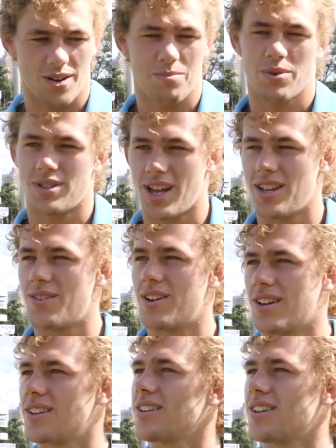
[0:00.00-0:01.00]
got to pretend you're in
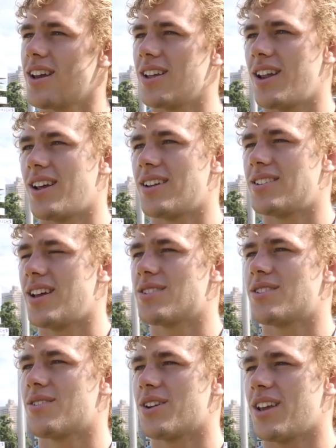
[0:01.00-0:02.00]
a you know a
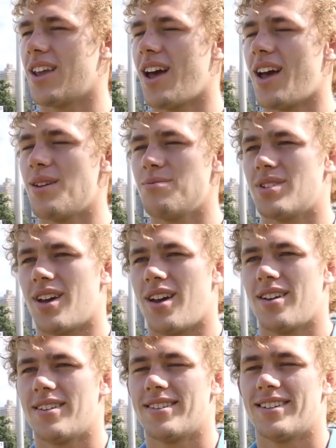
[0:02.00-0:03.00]
Test cricket game.
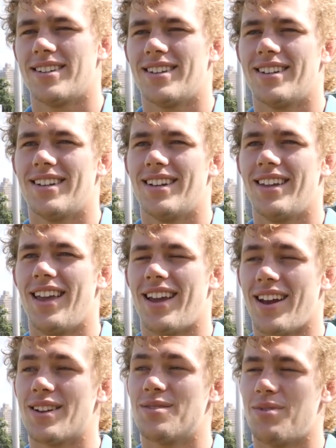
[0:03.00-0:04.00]
So, yeah,
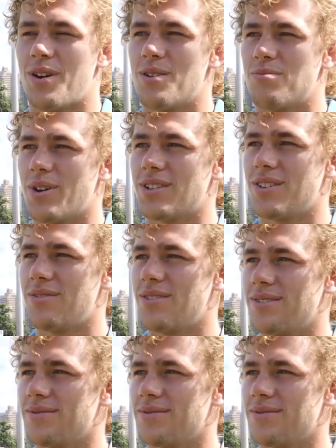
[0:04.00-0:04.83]
no, it's very impressive.